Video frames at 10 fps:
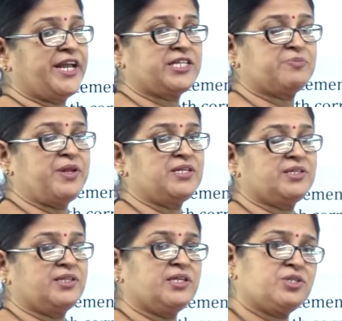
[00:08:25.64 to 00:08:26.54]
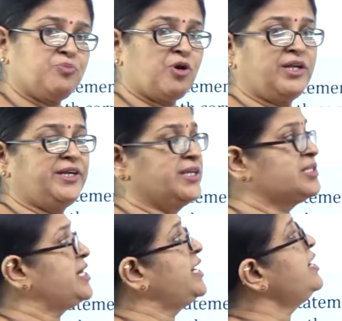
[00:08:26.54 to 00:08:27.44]
takes place in the small
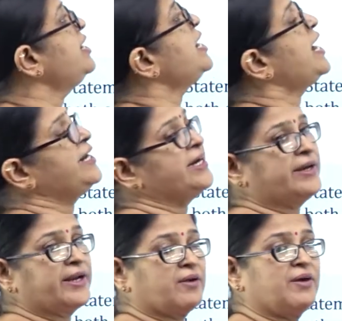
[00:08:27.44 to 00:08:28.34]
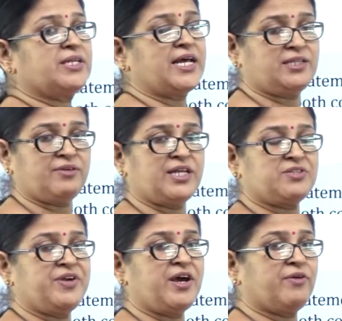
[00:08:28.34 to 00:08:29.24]
intestine, and it requires,
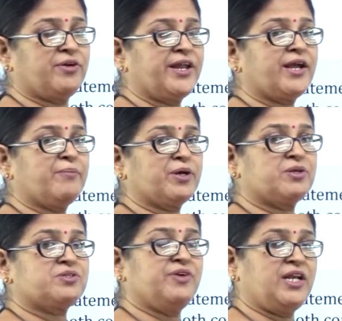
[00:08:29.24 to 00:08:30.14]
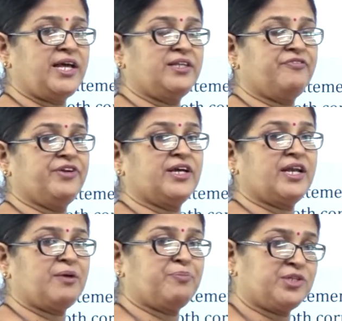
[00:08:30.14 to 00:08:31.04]
as we have already come across, villi, the
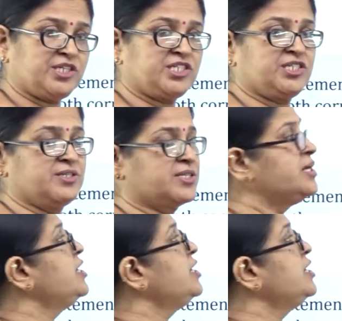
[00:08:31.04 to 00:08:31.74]
finger-like projections.